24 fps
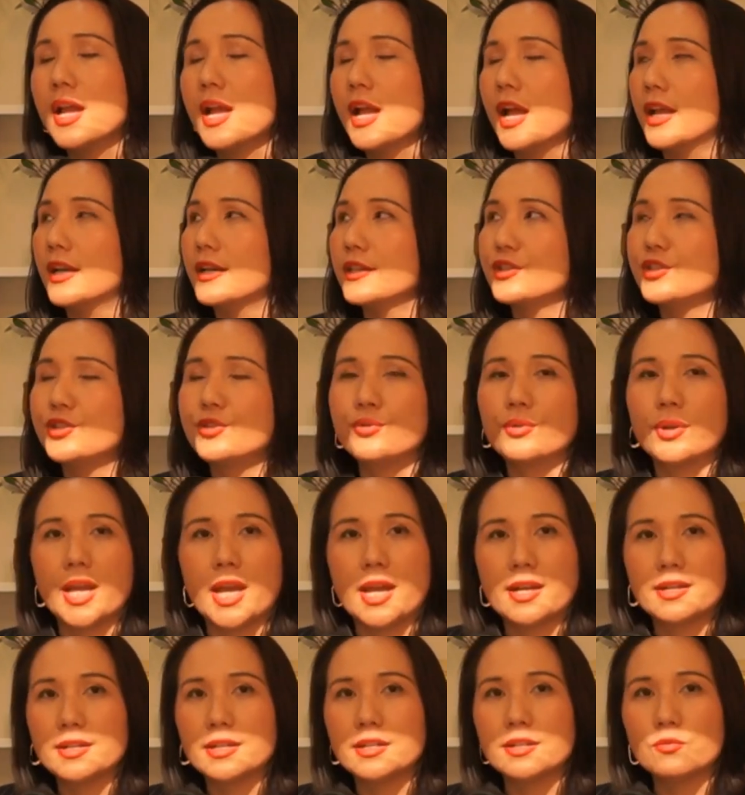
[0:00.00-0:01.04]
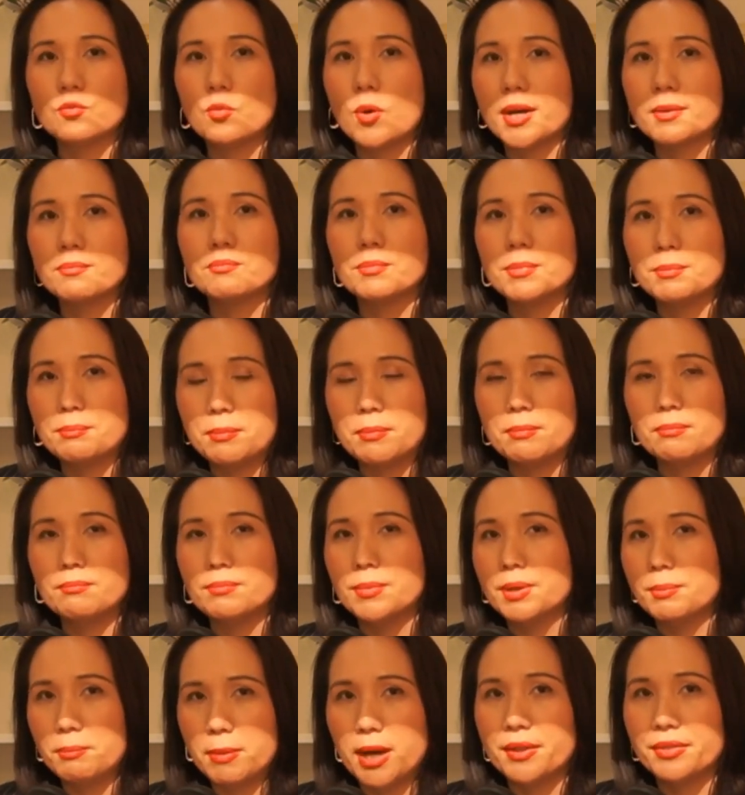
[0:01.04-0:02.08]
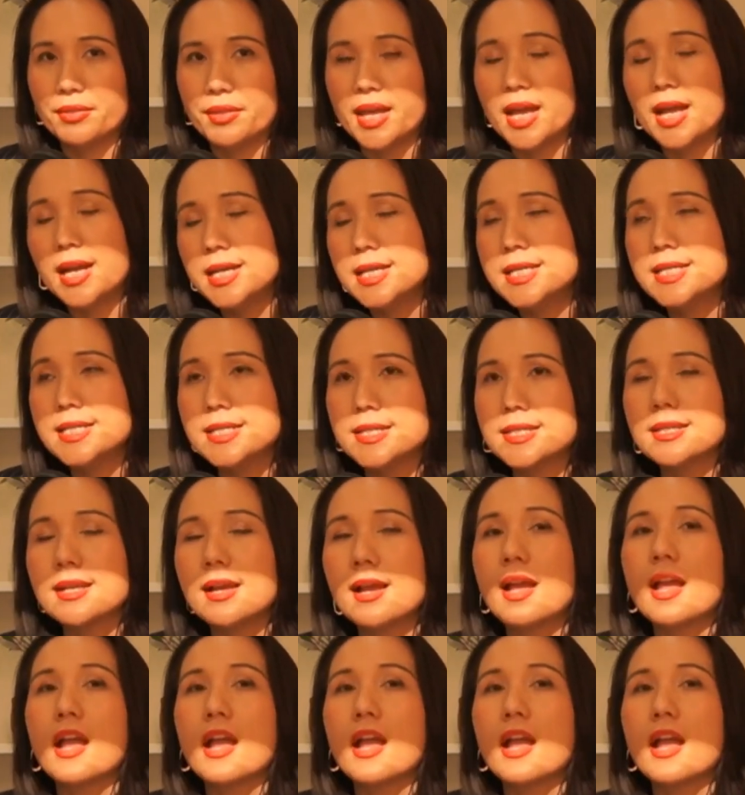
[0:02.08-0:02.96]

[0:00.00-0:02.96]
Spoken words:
At least you get it per month, at least.